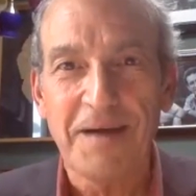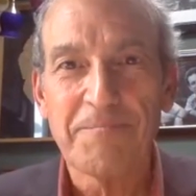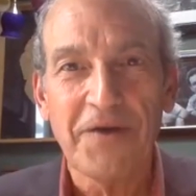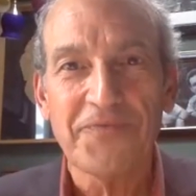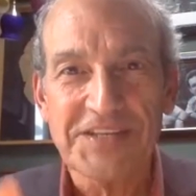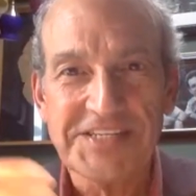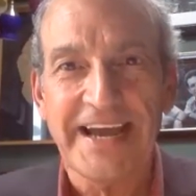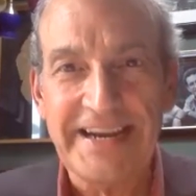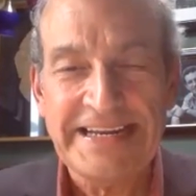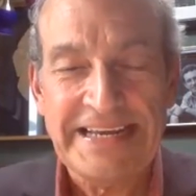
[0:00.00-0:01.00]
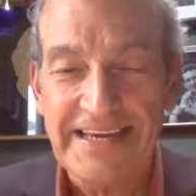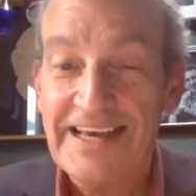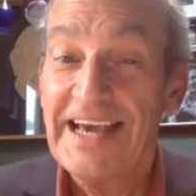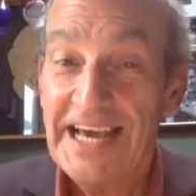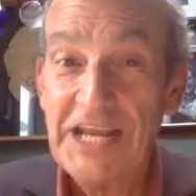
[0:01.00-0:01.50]
about this technique,
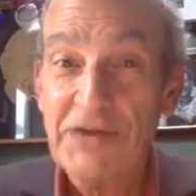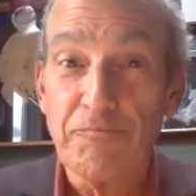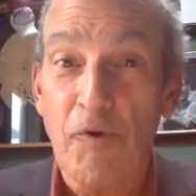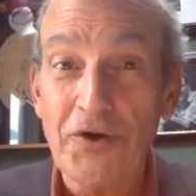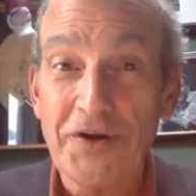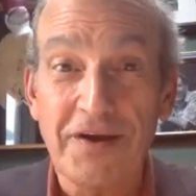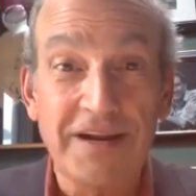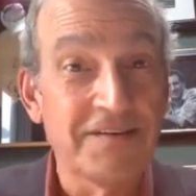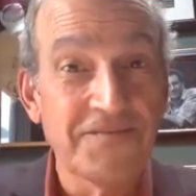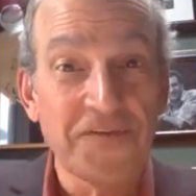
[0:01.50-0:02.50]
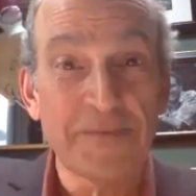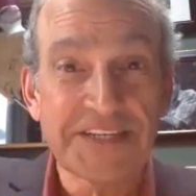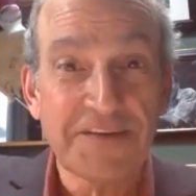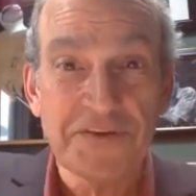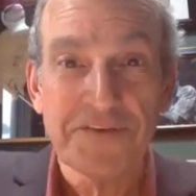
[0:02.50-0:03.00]
and he reported on it from a
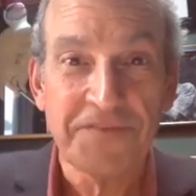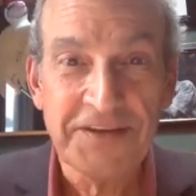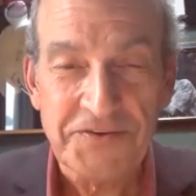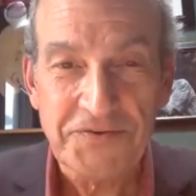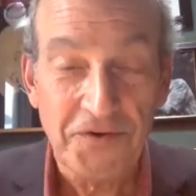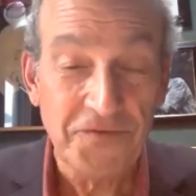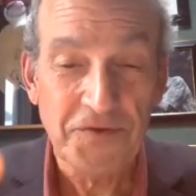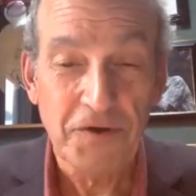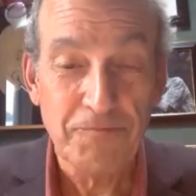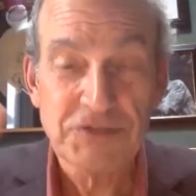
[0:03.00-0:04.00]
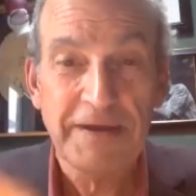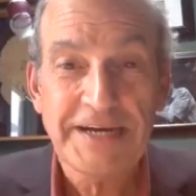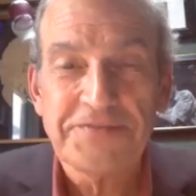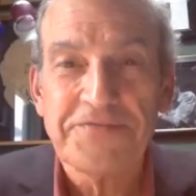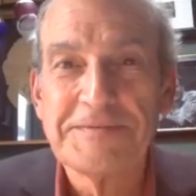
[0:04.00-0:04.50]
different venue or
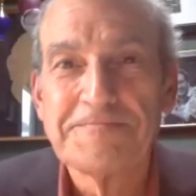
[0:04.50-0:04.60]
perspective.